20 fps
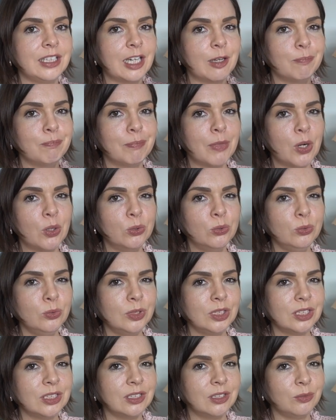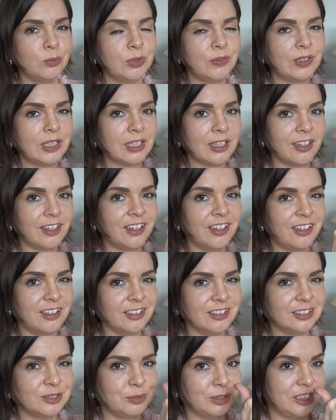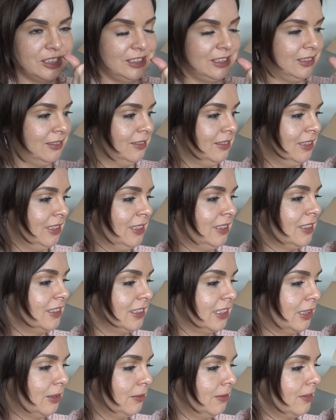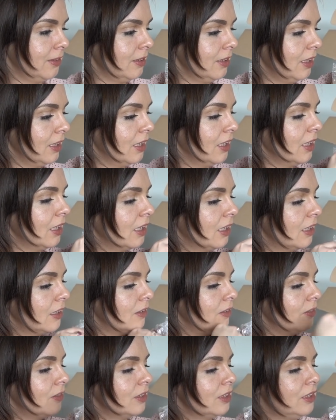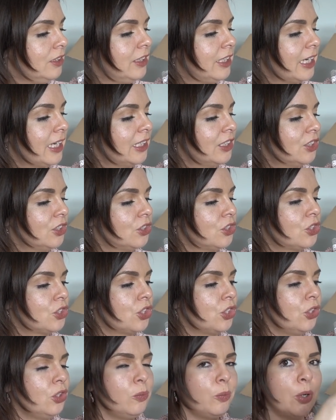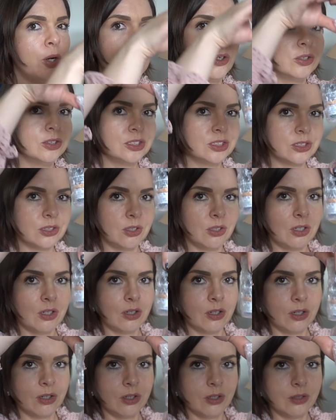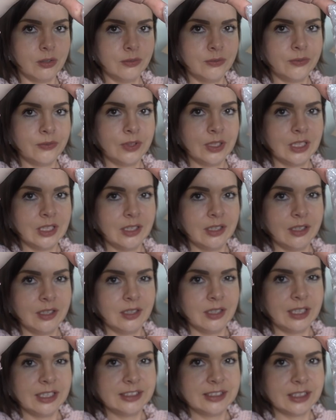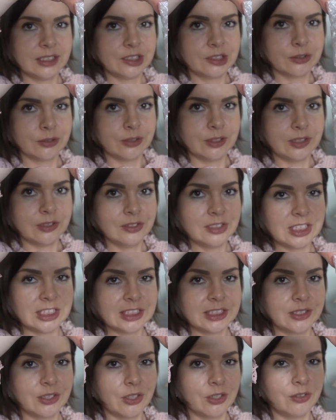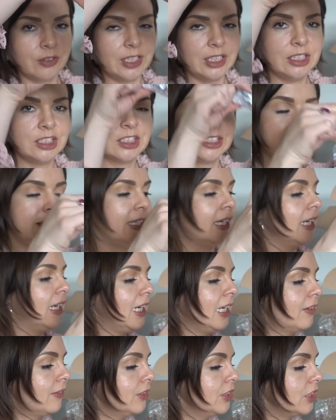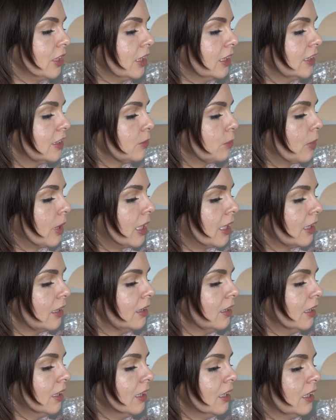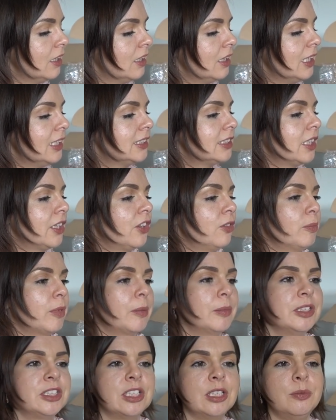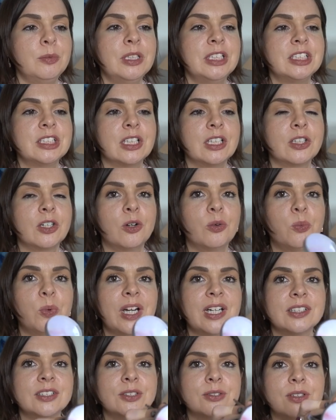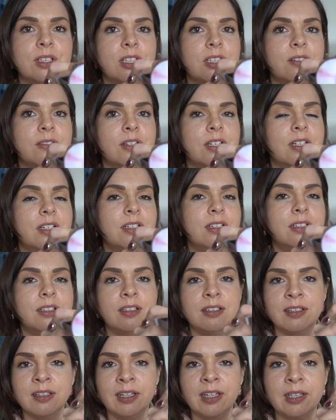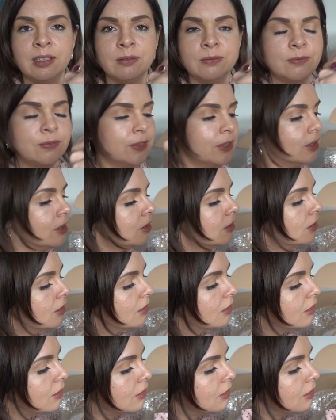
a mould with little hearts, which is downstairs, that's helpful. You get 2 pots of essential oils, that's an orange, and you get a lavender as well. There's a thermometer, which I got wax all over, helpful.